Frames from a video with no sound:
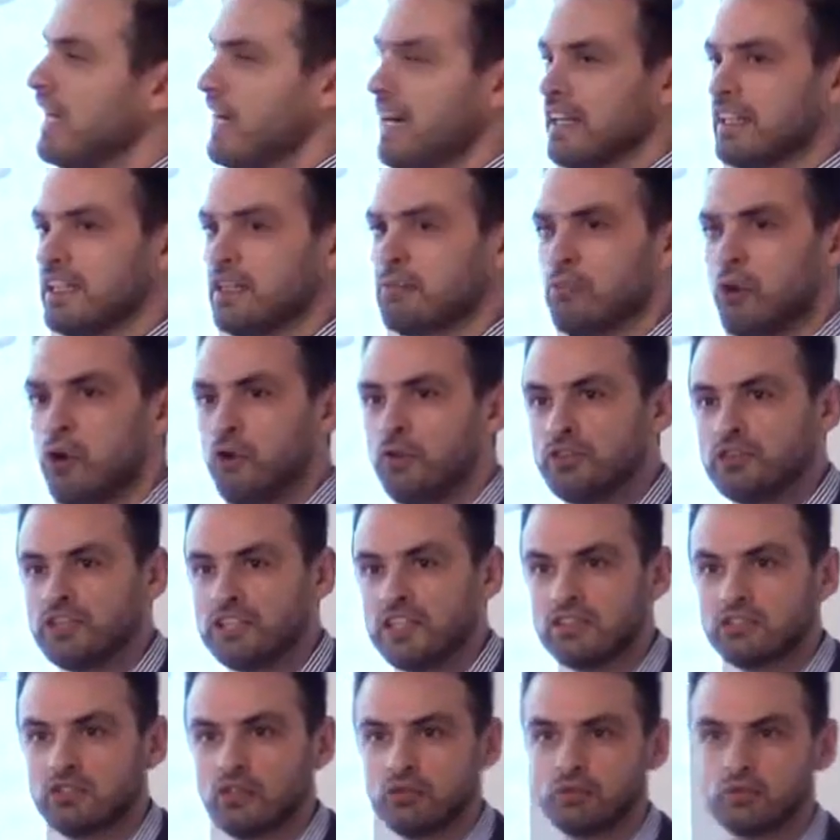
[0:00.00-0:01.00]
And both
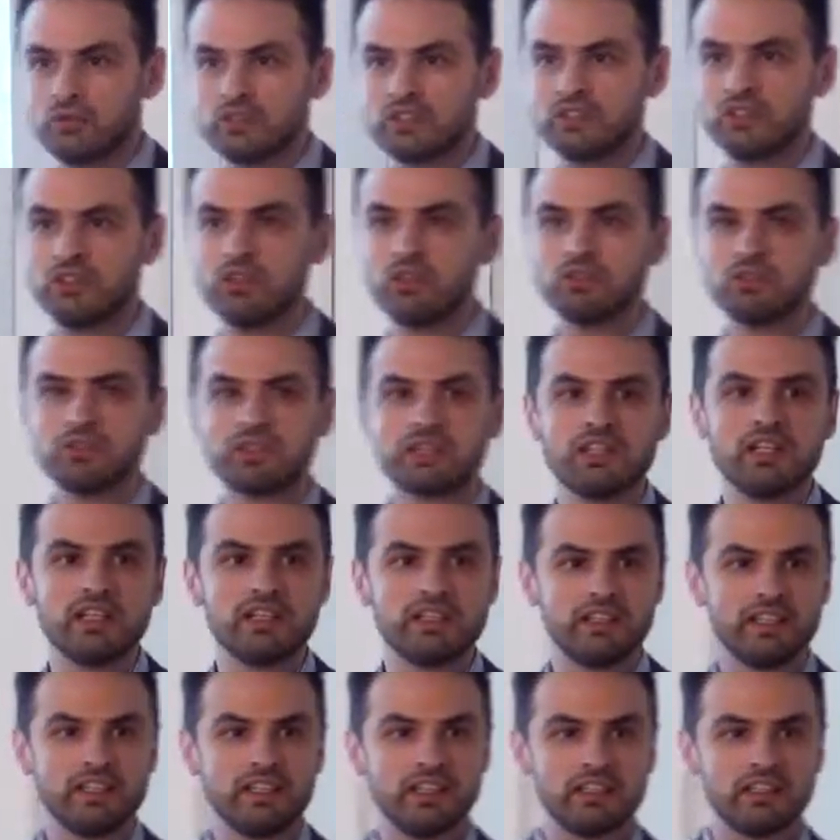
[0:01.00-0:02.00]
sets of results,
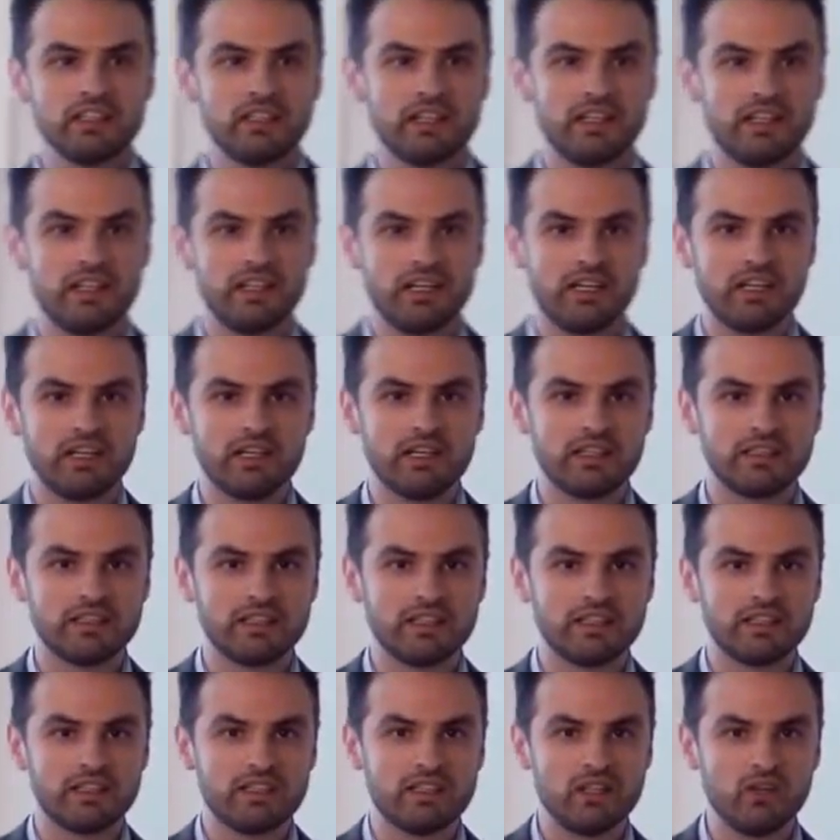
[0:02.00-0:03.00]
the, uh, uh
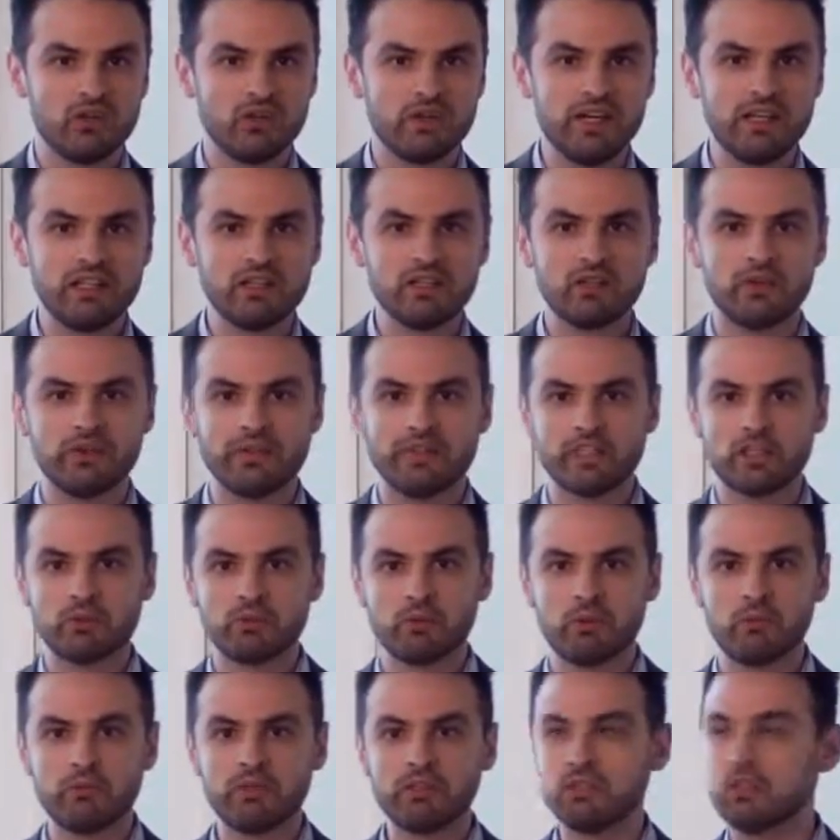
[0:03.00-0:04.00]
the theoretical and
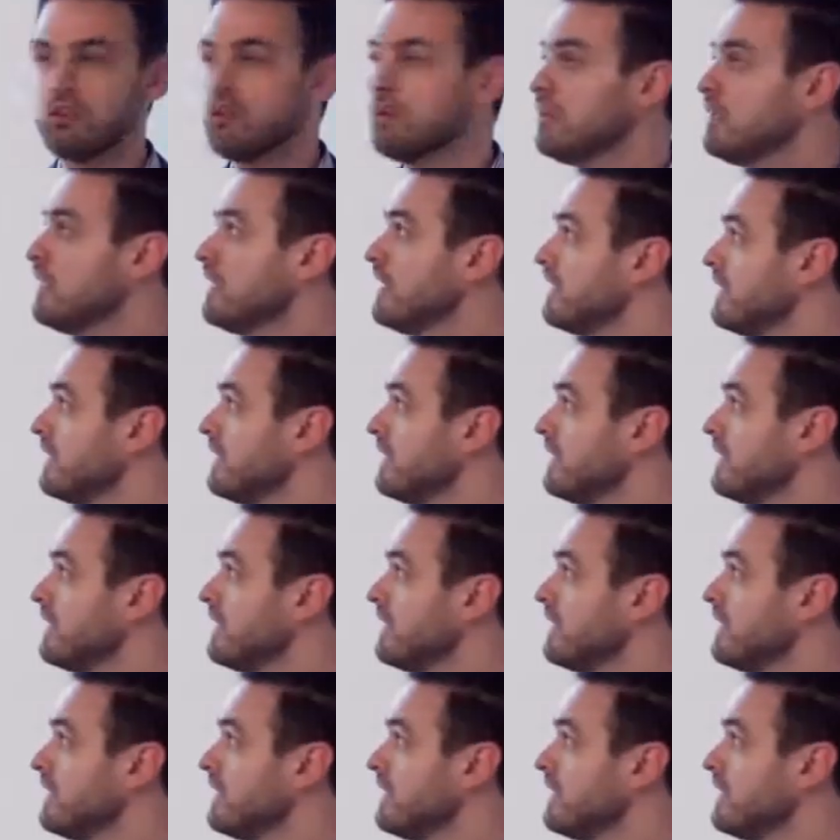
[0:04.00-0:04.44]
experimental,